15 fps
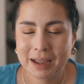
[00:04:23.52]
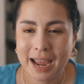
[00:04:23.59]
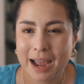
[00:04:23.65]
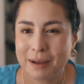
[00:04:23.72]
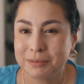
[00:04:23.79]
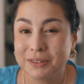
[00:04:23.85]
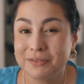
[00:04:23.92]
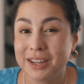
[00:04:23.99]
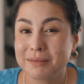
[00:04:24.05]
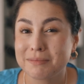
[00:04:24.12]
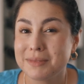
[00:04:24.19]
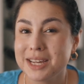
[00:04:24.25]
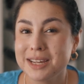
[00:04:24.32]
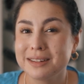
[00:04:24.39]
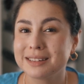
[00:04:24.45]
captivate
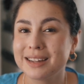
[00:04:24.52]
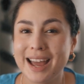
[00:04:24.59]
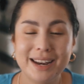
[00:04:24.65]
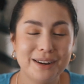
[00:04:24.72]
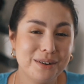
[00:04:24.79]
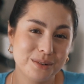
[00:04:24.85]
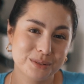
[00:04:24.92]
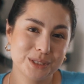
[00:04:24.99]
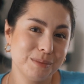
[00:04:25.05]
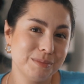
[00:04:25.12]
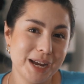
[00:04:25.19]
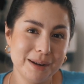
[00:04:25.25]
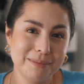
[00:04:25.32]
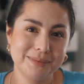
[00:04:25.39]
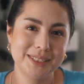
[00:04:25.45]
me. I don't know,
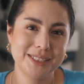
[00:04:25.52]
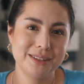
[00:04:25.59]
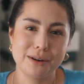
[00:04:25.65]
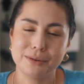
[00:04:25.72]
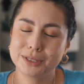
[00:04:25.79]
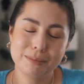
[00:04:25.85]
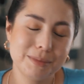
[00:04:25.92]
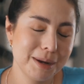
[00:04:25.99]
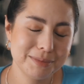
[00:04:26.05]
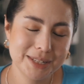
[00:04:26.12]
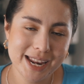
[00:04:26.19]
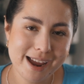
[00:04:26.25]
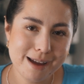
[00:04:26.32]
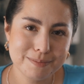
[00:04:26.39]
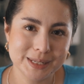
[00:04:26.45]
sometimes, sometimes
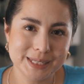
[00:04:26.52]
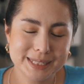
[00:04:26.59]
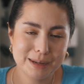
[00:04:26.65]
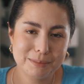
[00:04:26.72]
that happens.